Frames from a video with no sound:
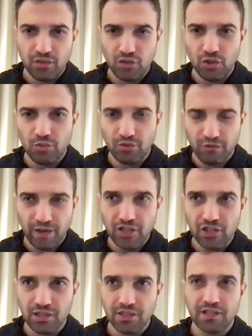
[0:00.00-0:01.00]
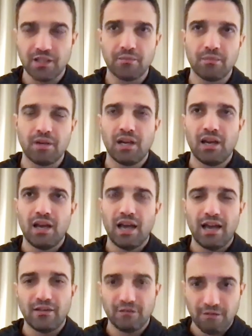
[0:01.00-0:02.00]
two professionalism
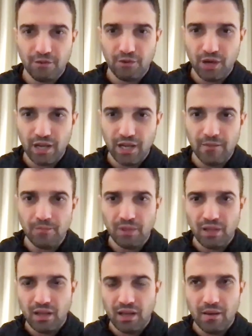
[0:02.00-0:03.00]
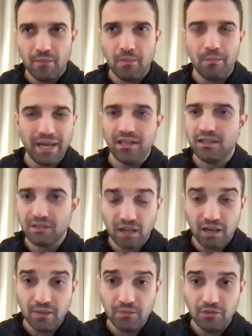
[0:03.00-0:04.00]
and three um, making
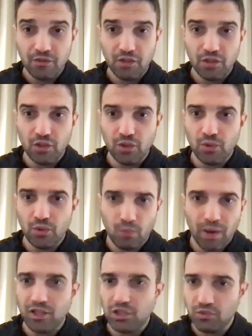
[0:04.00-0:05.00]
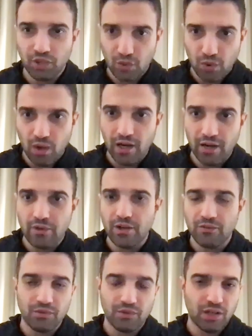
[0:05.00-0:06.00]
time for you when you require
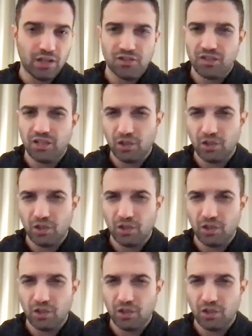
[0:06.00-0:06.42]
it with regards to